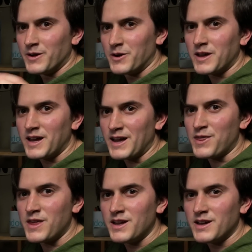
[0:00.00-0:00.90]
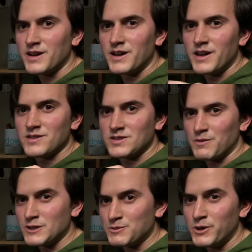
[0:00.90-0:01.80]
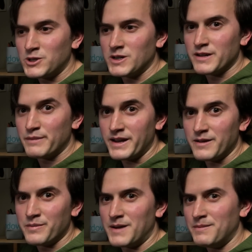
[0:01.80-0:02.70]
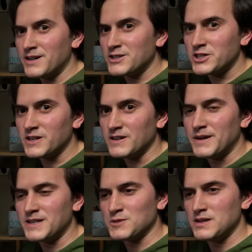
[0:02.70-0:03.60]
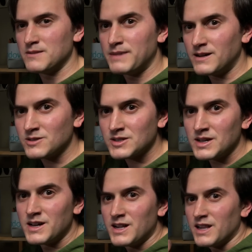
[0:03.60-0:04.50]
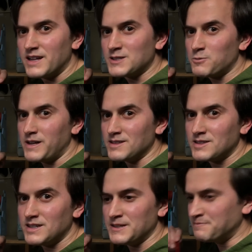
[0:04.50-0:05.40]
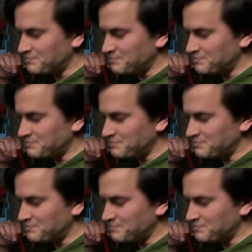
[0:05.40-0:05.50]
okay, I think someone's pushing on the button, but I'm not sure. It might just be a bounce. Let's wait and see.